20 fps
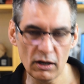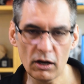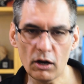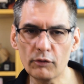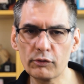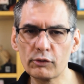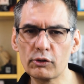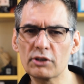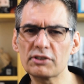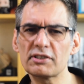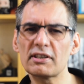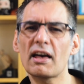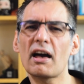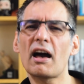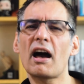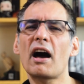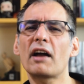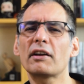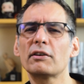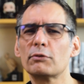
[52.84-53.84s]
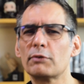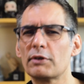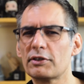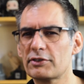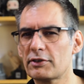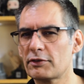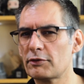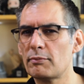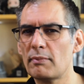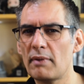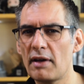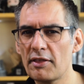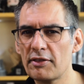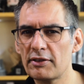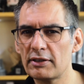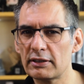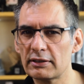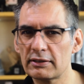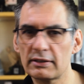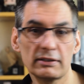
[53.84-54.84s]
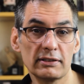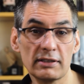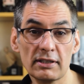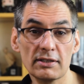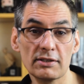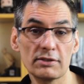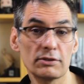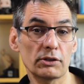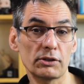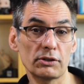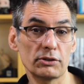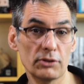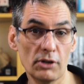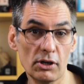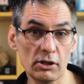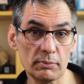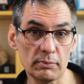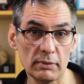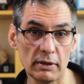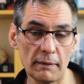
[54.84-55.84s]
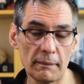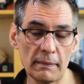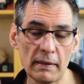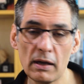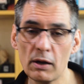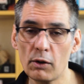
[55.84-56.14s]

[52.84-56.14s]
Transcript: Of course, there are hundreds of methods, and this is not a dogma.